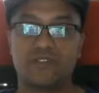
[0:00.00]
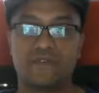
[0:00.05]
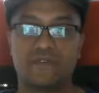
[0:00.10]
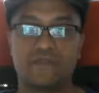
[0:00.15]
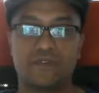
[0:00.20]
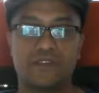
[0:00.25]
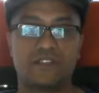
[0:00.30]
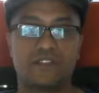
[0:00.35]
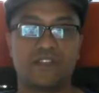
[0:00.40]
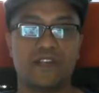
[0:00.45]

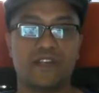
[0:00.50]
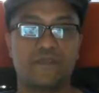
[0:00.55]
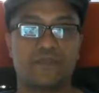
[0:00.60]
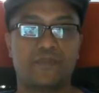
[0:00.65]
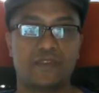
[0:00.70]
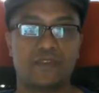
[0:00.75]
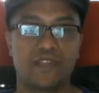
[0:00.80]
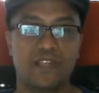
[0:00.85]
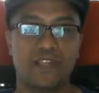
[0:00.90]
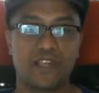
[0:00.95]
for
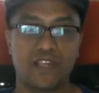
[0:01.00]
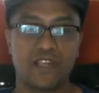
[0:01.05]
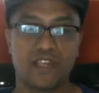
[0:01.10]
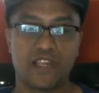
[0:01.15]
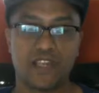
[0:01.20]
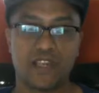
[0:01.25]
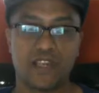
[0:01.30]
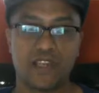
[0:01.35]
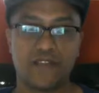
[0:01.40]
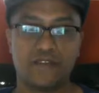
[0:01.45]
example,
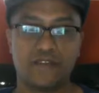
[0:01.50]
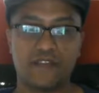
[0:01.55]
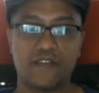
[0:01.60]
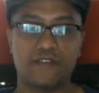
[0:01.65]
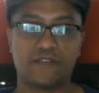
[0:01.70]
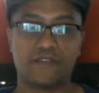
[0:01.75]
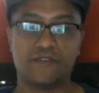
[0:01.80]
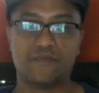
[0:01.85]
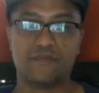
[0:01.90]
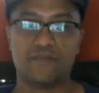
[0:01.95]

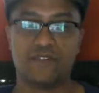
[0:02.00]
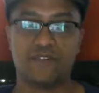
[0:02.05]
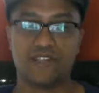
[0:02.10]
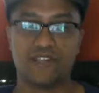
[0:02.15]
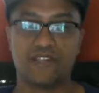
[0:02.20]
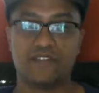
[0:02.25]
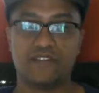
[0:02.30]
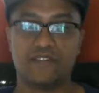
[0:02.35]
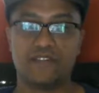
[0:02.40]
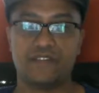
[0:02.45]
atheism
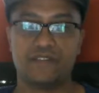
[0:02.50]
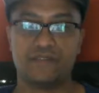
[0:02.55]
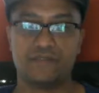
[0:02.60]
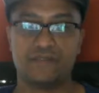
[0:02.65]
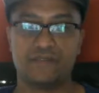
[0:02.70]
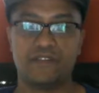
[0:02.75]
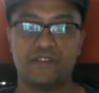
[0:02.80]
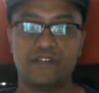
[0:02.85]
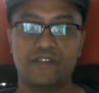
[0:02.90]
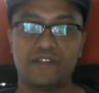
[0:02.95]
isn't,
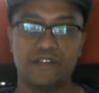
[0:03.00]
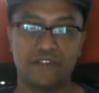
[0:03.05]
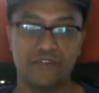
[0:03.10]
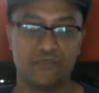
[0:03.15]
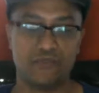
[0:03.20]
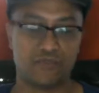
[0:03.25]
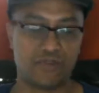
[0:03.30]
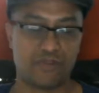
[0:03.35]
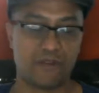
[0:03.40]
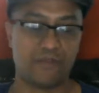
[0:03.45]

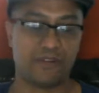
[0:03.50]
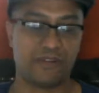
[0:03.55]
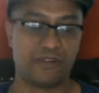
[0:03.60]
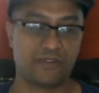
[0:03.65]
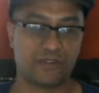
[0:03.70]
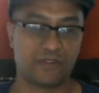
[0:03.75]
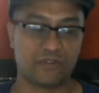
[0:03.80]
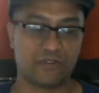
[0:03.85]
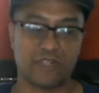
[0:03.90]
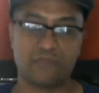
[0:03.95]
you would probably
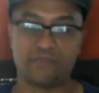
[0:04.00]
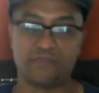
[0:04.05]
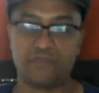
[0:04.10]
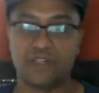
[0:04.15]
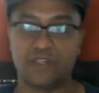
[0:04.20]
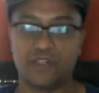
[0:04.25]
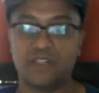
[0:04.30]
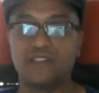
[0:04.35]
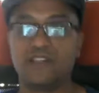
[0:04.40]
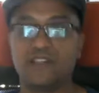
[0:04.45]
disagree,
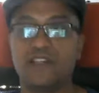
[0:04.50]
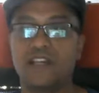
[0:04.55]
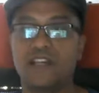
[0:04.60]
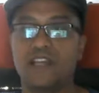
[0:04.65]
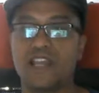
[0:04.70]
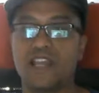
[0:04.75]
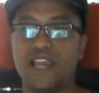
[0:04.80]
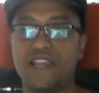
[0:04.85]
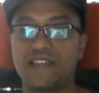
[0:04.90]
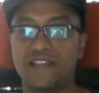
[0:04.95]
but
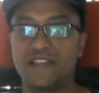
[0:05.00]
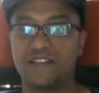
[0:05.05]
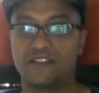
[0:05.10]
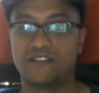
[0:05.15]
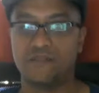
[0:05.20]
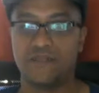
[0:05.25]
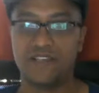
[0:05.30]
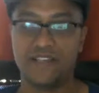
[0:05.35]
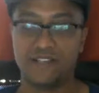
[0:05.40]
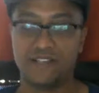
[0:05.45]

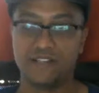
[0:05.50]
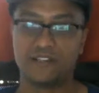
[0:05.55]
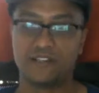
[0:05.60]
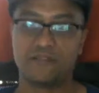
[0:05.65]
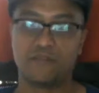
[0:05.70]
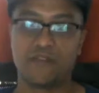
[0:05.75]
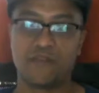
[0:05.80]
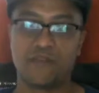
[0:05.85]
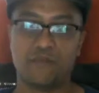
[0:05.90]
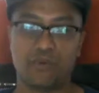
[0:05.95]
atheism
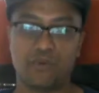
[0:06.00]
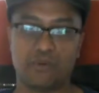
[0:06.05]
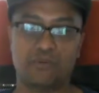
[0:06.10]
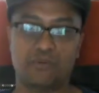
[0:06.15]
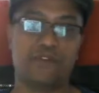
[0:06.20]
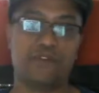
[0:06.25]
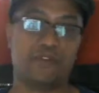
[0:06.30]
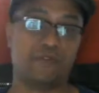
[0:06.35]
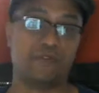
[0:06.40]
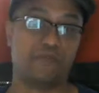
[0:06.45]
isn't my
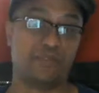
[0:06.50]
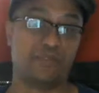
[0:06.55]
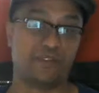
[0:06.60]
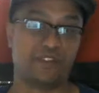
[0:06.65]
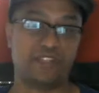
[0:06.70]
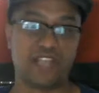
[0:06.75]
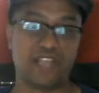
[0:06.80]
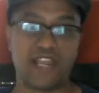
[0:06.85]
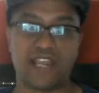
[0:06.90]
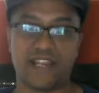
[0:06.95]
worldview per
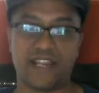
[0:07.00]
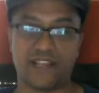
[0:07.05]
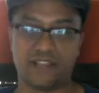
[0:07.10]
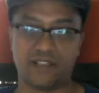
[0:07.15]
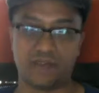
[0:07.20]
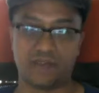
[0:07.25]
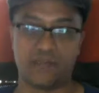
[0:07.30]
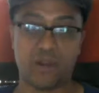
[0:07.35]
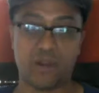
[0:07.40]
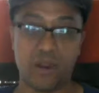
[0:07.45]
se. It's
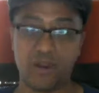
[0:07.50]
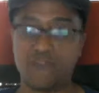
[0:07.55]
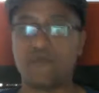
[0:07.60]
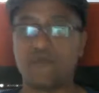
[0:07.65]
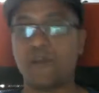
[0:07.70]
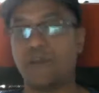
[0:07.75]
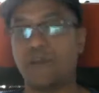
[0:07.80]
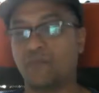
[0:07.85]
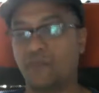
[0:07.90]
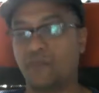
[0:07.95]
a part of
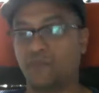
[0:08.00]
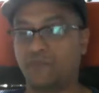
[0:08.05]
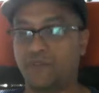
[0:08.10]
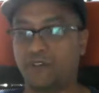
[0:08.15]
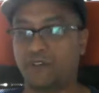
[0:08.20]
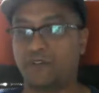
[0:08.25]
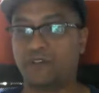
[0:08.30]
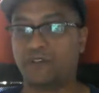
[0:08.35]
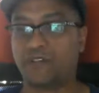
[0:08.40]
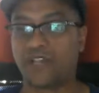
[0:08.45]
my
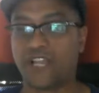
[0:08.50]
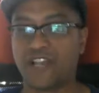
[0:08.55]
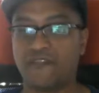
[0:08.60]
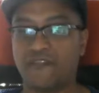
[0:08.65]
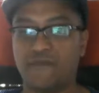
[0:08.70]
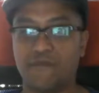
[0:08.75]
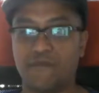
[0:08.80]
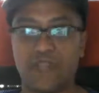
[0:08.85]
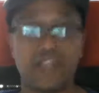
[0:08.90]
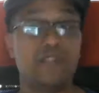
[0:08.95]
worldview because I have
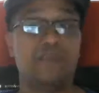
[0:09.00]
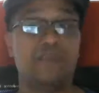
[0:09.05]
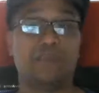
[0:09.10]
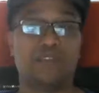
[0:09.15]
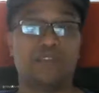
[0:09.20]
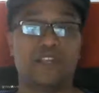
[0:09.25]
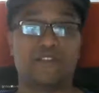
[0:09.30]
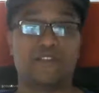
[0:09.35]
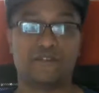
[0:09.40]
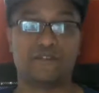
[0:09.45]
many
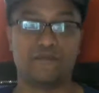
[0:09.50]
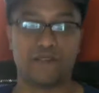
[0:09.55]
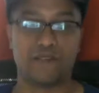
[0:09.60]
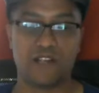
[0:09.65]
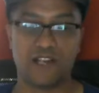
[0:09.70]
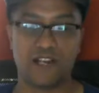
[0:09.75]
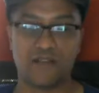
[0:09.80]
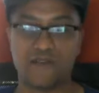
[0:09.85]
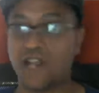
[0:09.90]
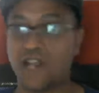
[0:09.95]
beliefs
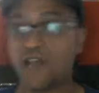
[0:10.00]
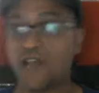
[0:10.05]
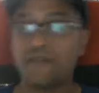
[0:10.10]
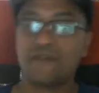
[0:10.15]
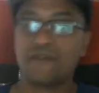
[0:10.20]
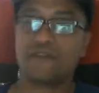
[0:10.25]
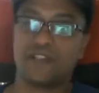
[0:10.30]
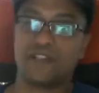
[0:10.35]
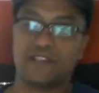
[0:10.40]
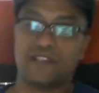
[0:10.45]
about
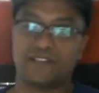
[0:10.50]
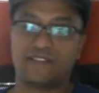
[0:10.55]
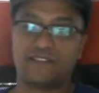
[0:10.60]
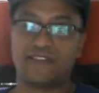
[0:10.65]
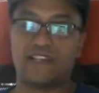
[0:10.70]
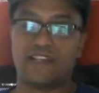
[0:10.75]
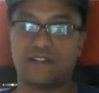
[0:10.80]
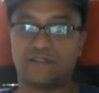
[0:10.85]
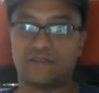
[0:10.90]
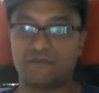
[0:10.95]
other things
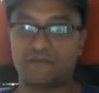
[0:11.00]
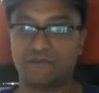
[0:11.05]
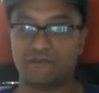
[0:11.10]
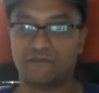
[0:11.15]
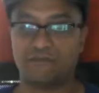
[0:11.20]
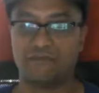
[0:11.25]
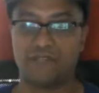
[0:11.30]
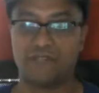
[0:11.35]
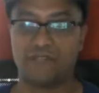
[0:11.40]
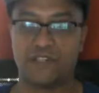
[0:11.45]
that are,
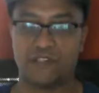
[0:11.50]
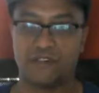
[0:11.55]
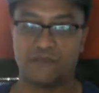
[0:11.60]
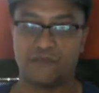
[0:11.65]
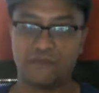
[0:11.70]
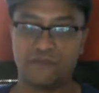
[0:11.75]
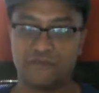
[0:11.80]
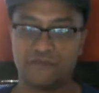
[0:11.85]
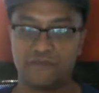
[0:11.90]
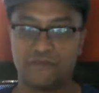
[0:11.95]

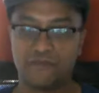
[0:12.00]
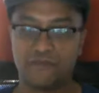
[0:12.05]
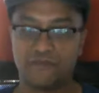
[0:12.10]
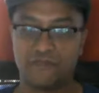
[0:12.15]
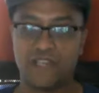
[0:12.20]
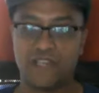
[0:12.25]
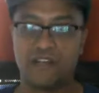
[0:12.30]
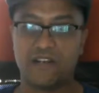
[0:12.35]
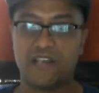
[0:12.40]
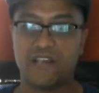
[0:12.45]
that
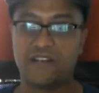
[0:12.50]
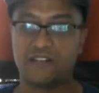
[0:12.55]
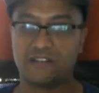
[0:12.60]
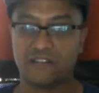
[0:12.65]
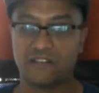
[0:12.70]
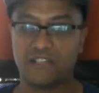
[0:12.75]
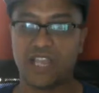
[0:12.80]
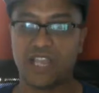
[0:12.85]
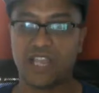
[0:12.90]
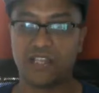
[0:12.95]
are not
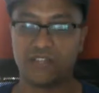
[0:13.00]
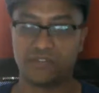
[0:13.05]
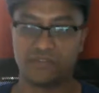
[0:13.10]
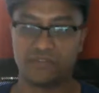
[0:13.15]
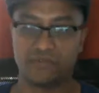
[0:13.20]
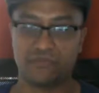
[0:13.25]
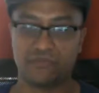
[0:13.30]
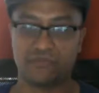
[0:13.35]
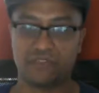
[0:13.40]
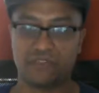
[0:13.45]
necessarily tied
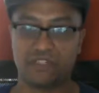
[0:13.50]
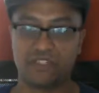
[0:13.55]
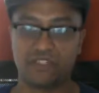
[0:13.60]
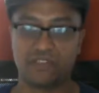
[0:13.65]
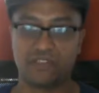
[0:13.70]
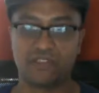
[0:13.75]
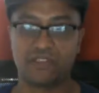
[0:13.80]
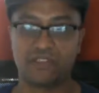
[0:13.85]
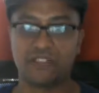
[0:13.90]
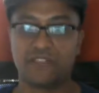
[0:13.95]
to
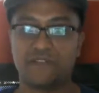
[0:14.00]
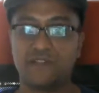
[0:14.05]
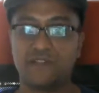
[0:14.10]
religion and stuff.